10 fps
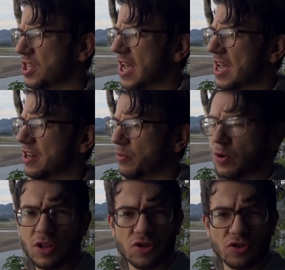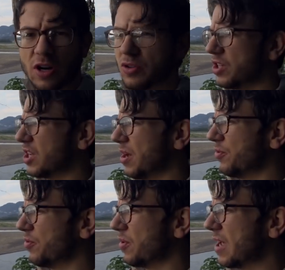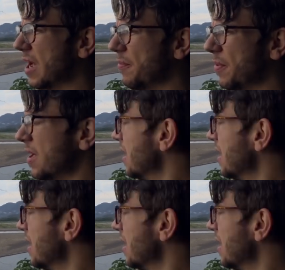at the end of one of the trails that comes from camp,